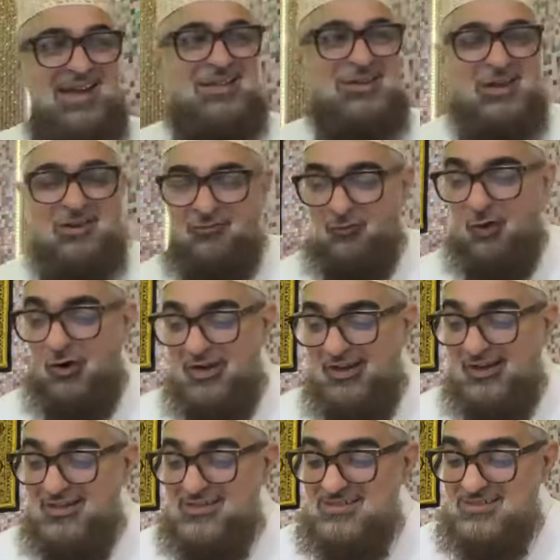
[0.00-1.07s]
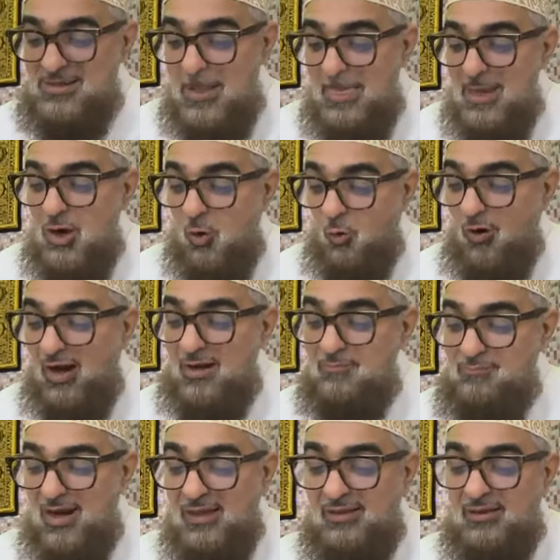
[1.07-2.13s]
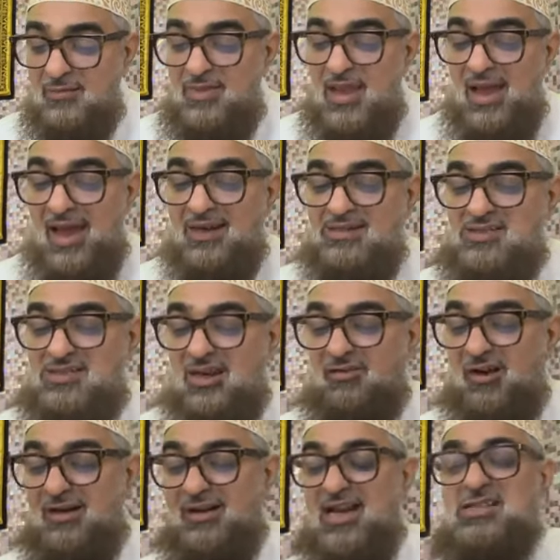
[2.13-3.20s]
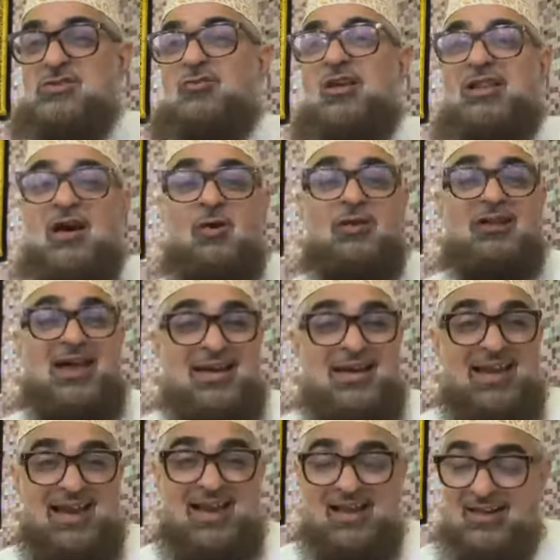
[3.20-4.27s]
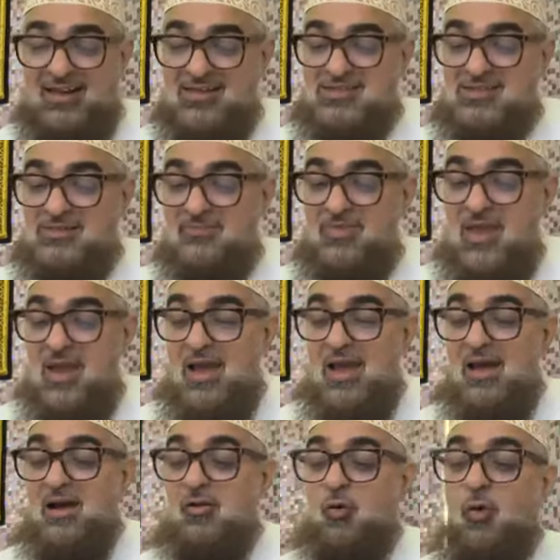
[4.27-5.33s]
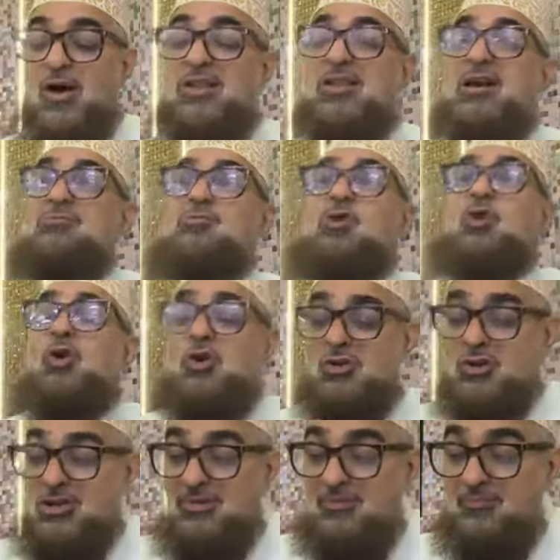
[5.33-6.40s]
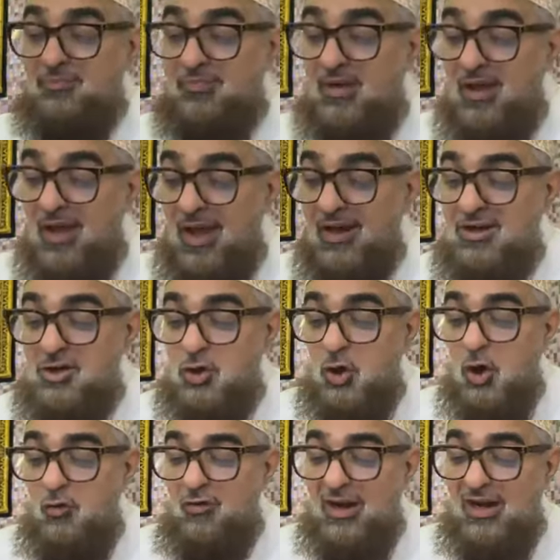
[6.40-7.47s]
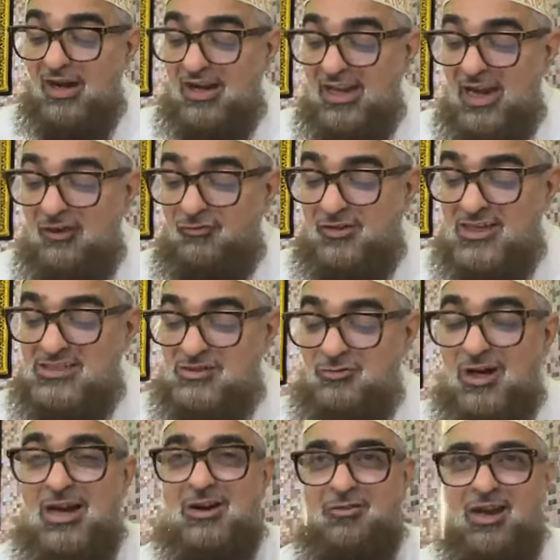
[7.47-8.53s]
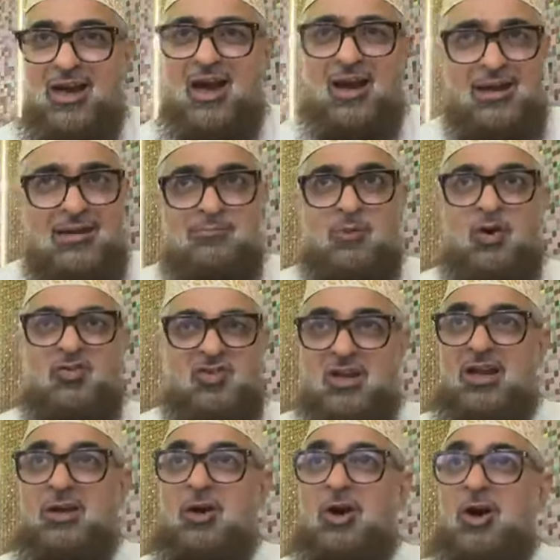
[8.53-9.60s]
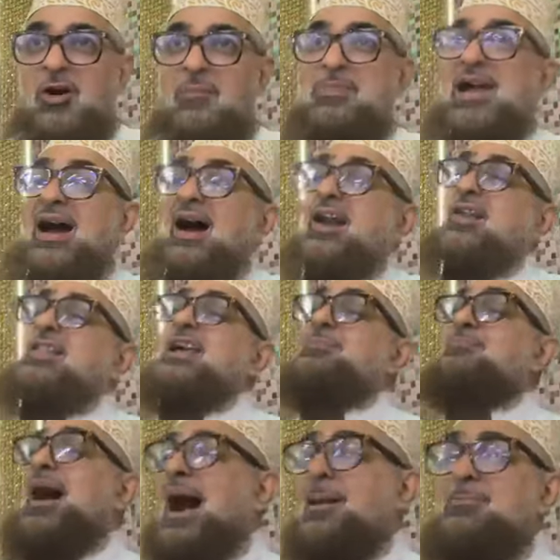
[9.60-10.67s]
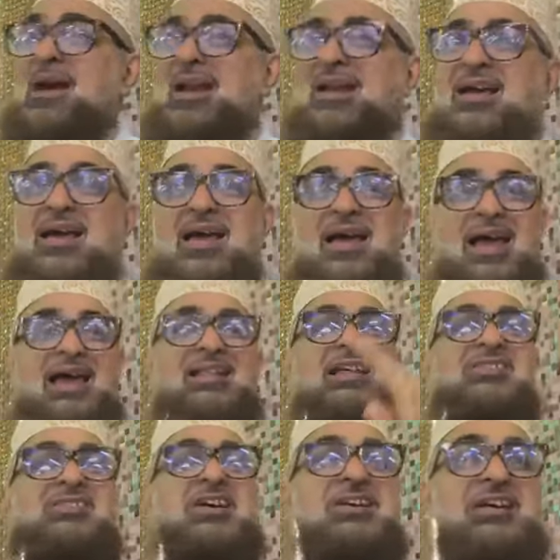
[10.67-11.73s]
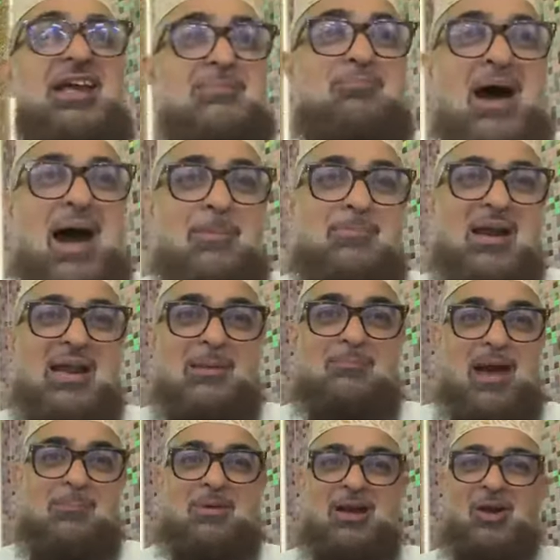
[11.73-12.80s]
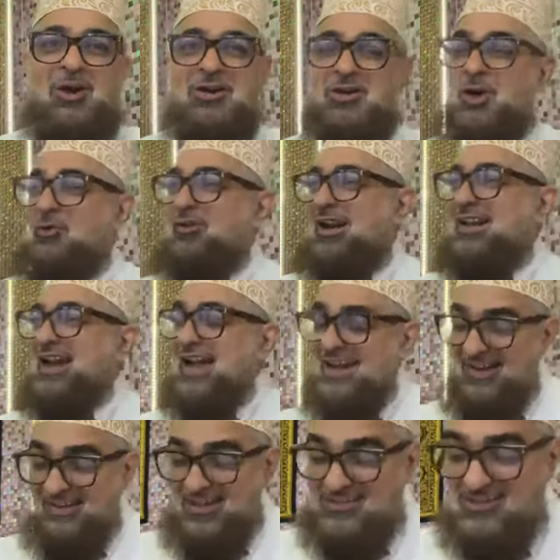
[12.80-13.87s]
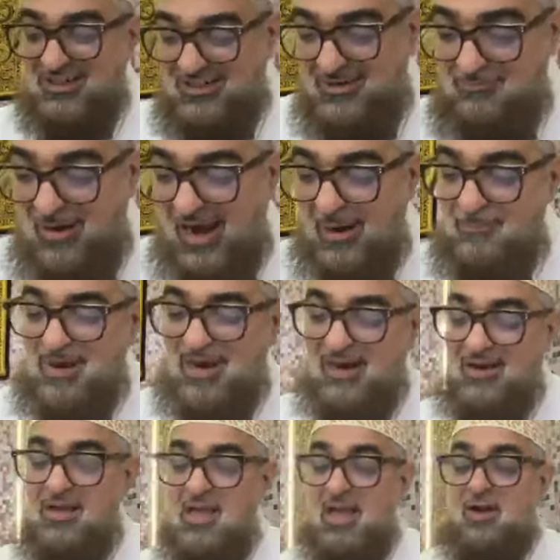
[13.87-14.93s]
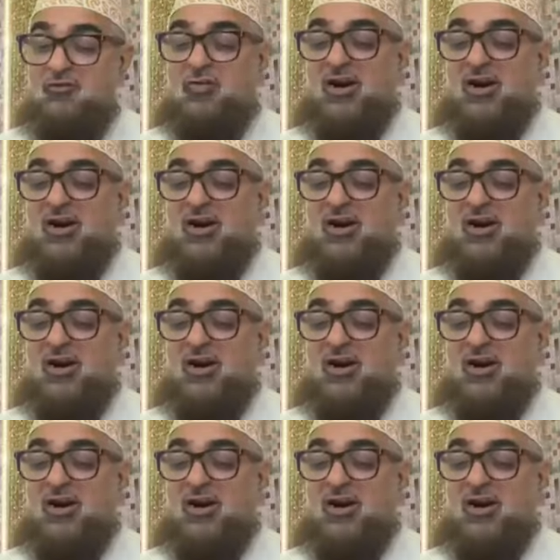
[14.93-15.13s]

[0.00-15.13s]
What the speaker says: 94 years, 1 month and 7 days without any illness. Watamut, and you will leave this world where? In Mosul? No, the Ardi Babil, in the city Babil, Babylon, you will die in the city Babil.